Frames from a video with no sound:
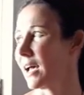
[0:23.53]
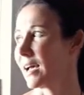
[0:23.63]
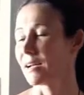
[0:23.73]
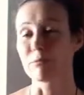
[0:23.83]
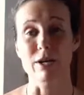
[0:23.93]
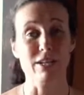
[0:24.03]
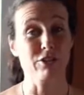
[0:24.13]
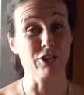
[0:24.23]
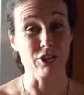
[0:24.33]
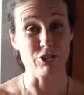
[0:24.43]
I'm right on
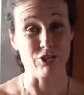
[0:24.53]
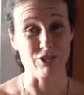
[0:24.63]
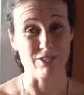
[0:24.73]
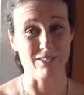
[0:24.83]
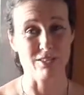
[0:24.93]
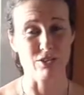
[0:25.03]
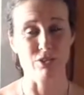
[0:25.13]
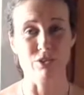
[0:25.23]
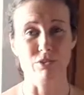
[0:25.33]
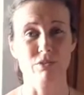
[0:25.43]
the ocean,
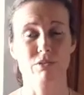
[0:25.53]
so